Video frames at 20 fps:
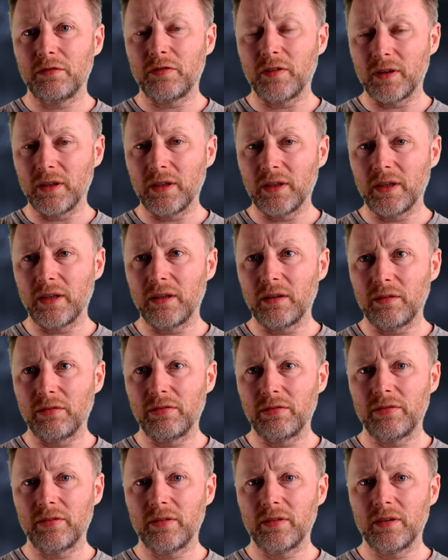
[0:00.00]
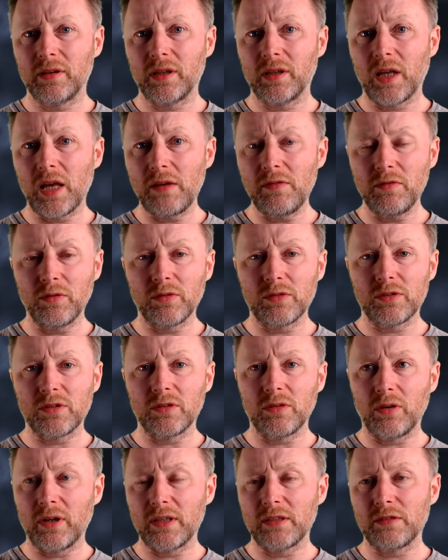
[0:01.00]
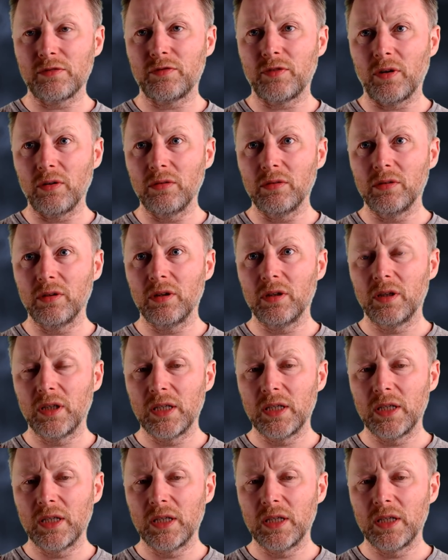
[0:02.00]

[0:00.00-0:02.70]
funnily enough, even though it's not his fault.